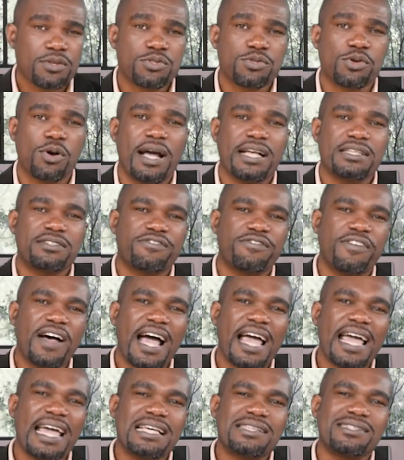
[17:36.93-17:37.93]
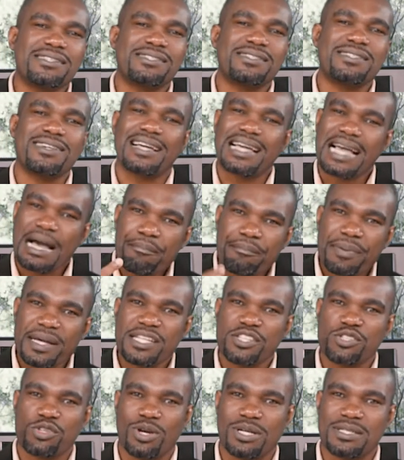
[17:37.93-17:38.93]
So as far as the
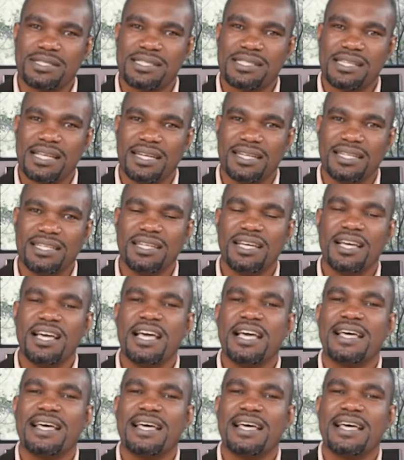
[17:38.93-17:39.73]
company is concerned,